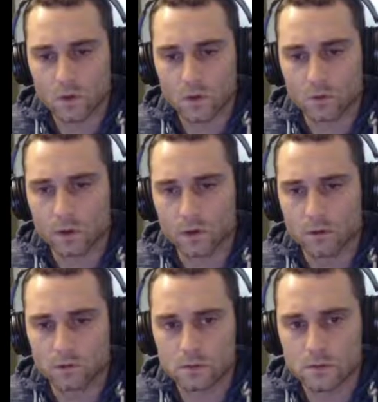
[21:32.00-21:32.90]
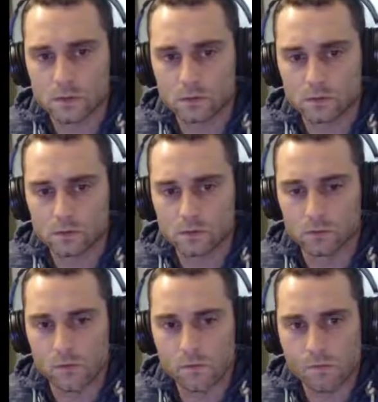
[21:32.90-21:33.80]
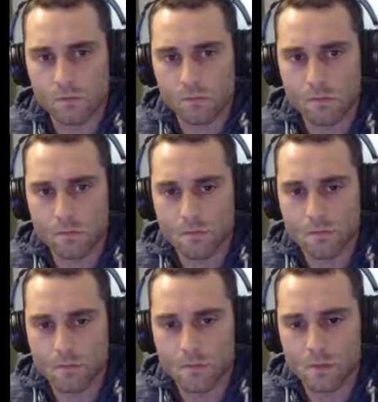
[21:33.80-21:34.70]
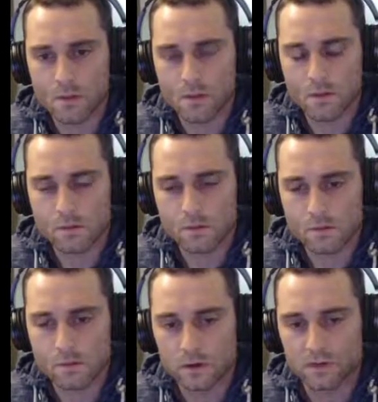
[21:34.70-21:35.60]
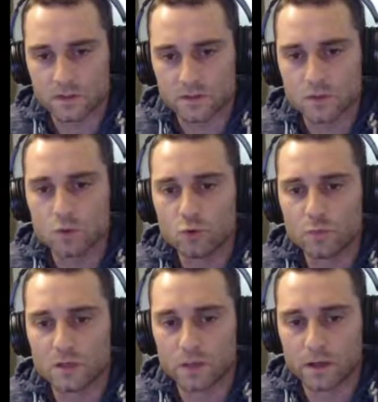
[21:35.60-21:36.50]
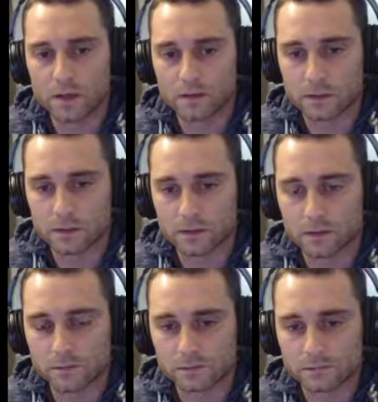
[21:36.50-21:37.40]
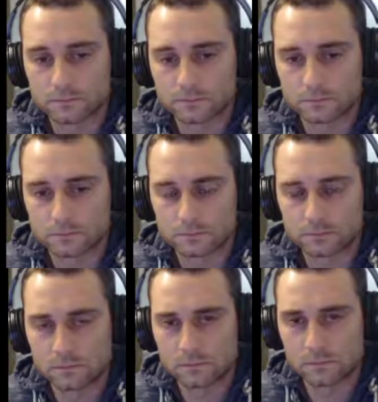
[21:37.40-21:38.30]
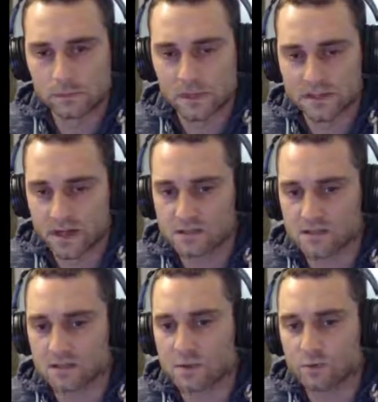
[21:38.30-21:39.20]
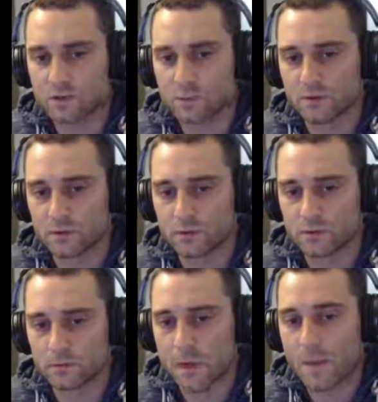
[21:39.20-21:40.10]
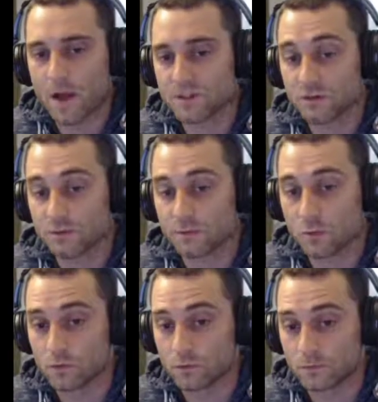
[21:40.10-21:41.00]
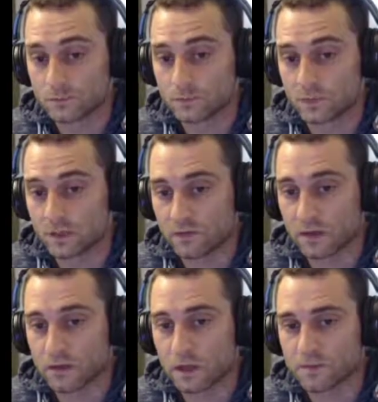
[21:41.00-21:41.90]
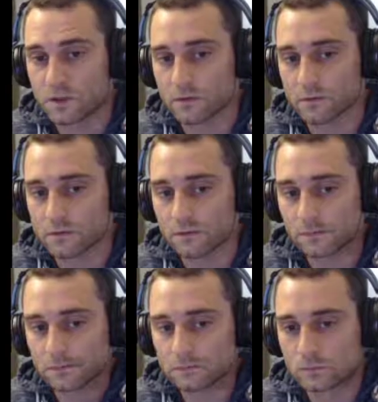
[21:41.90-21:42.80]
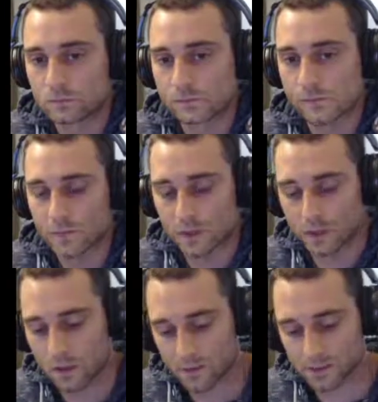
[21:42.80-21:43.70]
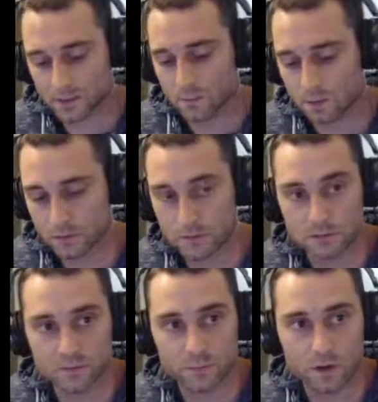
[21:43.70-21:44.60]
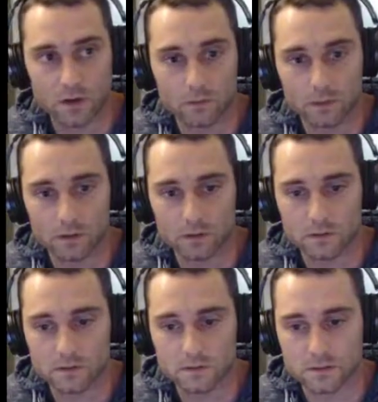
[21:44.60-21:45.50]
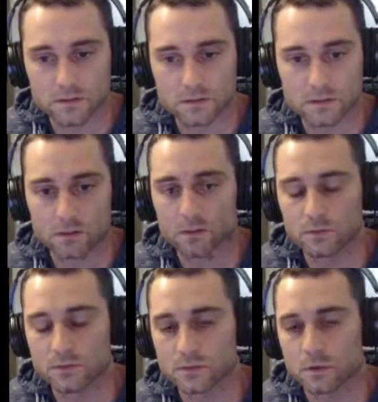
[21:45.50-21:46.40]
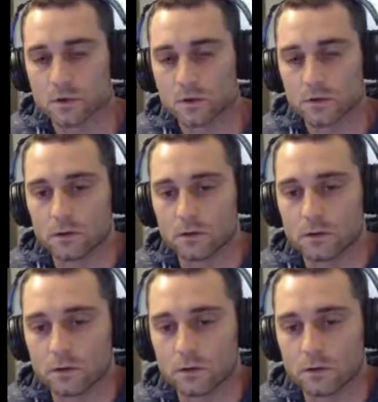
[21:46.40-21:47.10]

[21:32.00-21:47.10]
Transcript: Okay, so I have like a 2 big blind lead. This hand's going to be pretty pivotal. I'm actually going to fold if K-Clap shoves. And I'm actually going to mark this spot because this is close on